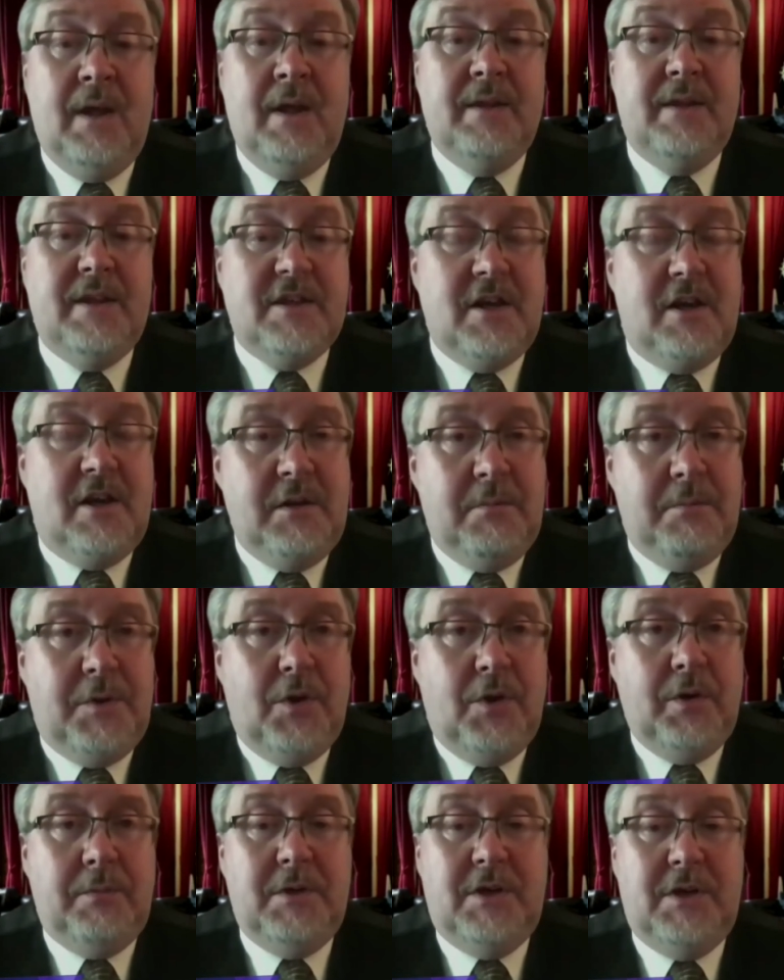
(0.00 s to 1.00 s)
that
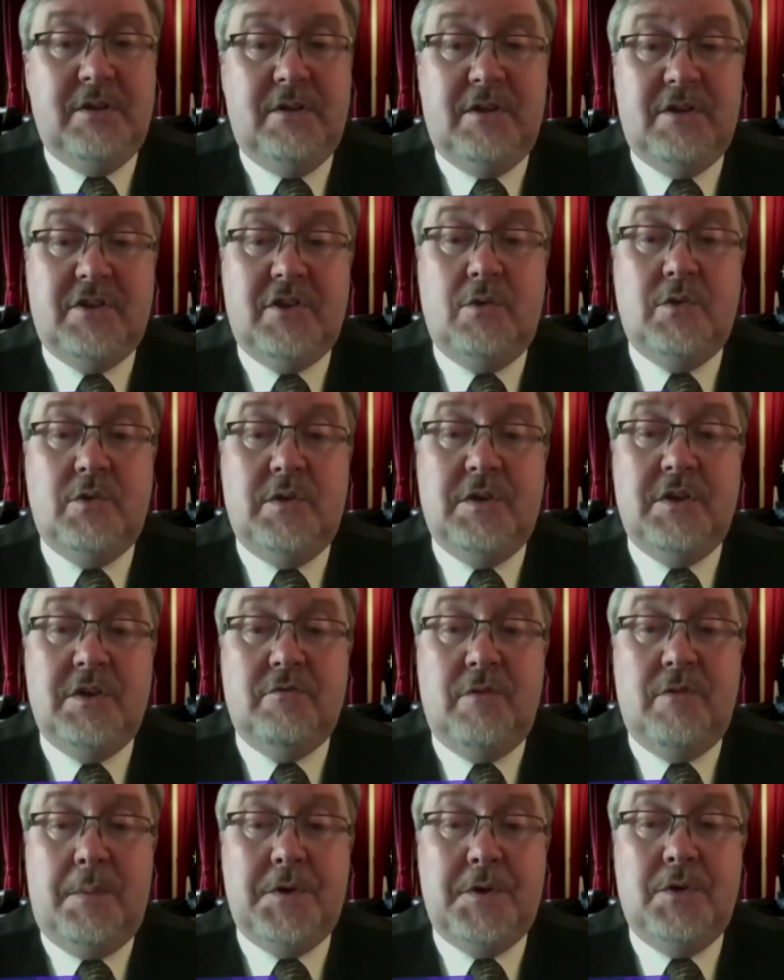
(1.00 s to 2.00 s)
unemployment and the social
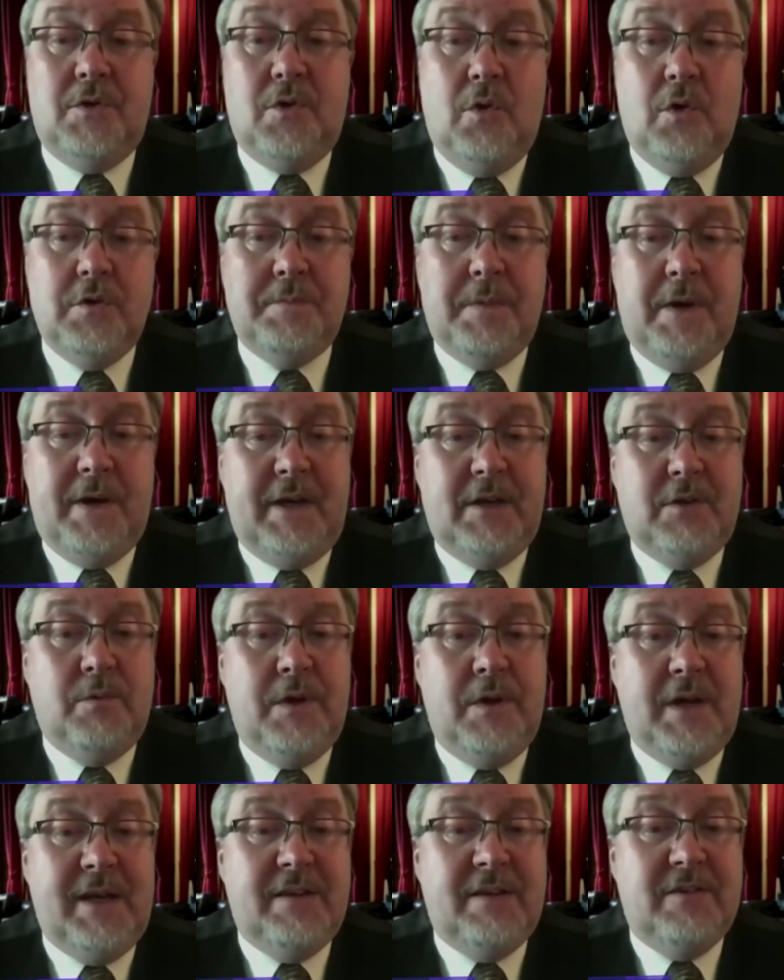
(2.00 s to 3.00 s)
disruption caused by it
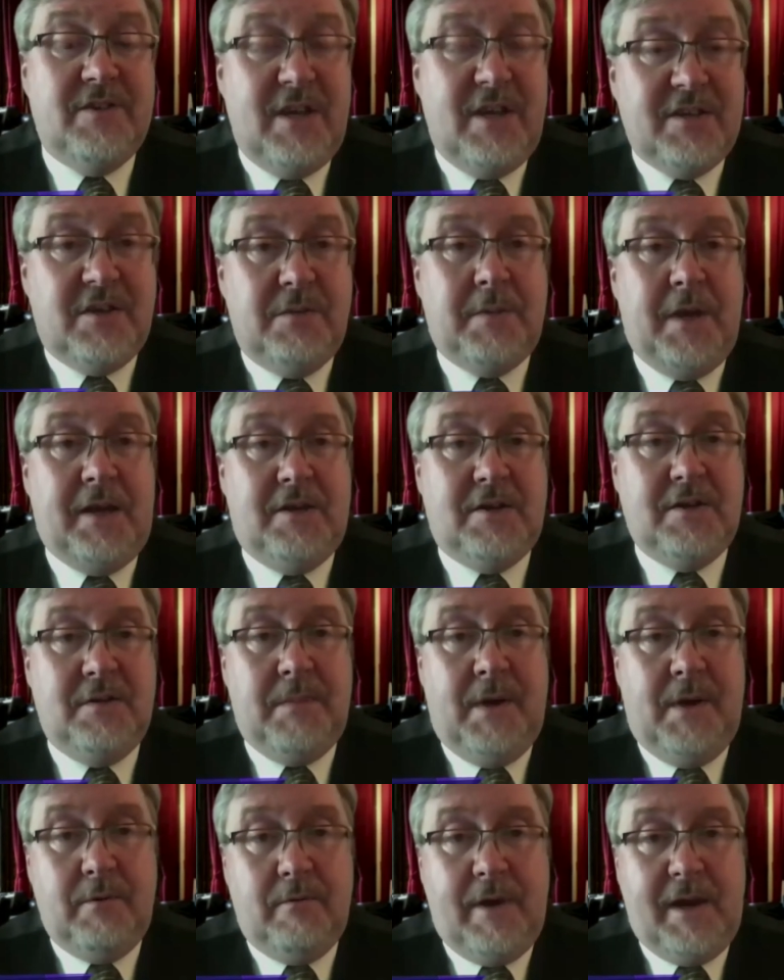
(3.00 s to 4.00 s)
were
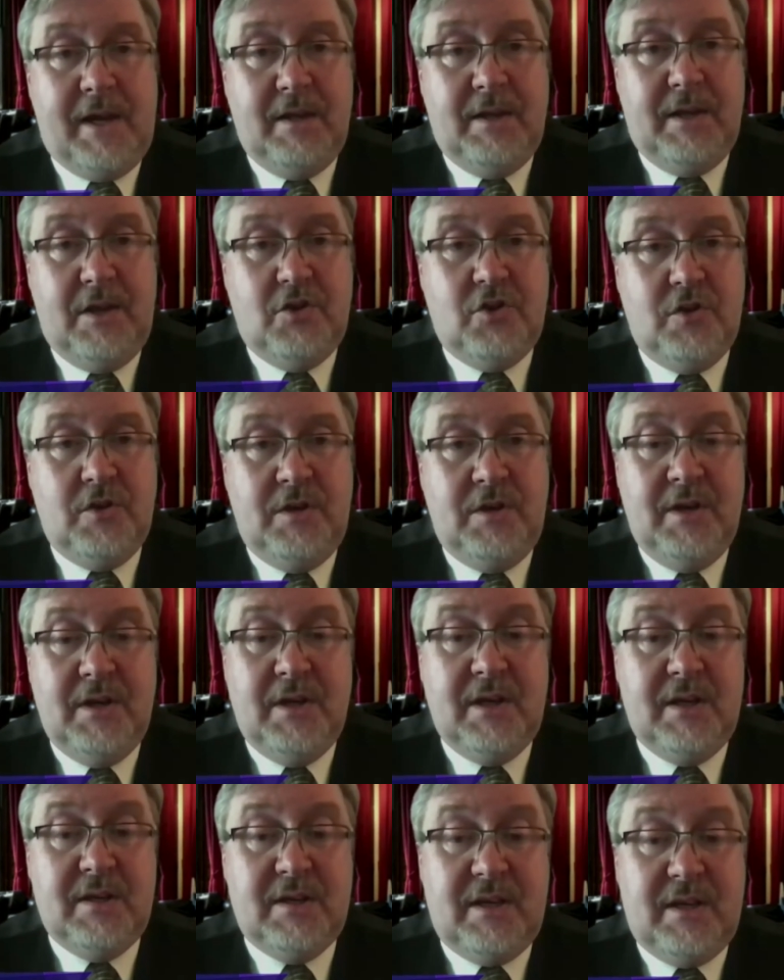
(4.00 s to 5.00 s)
exacerbated by regulation
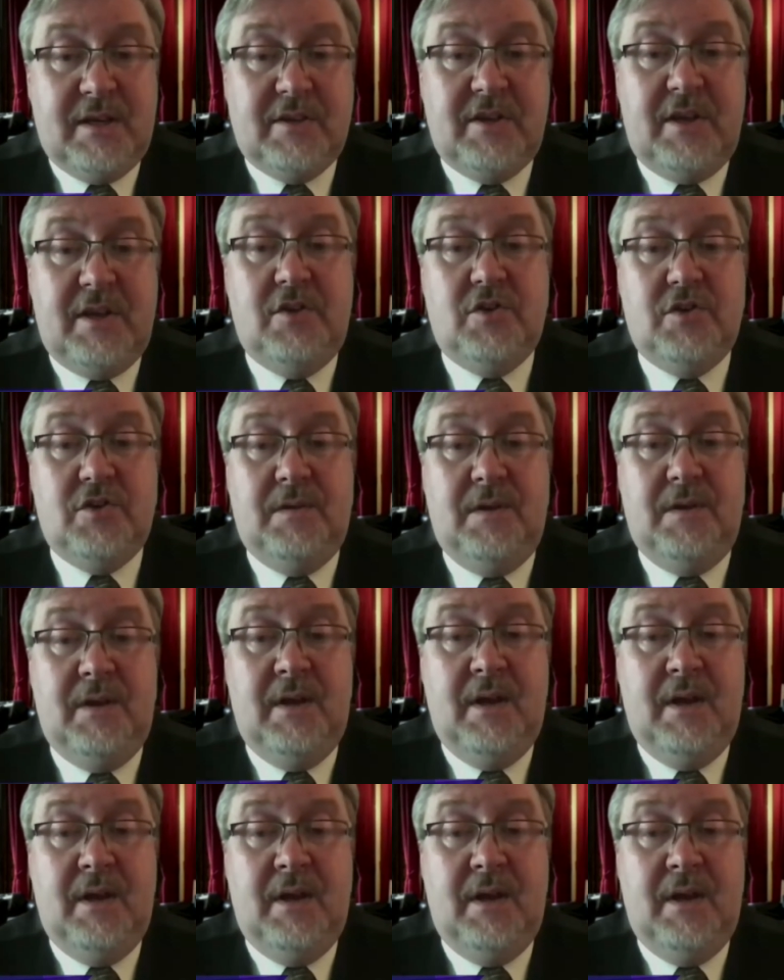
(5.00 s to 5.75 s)
and taxation,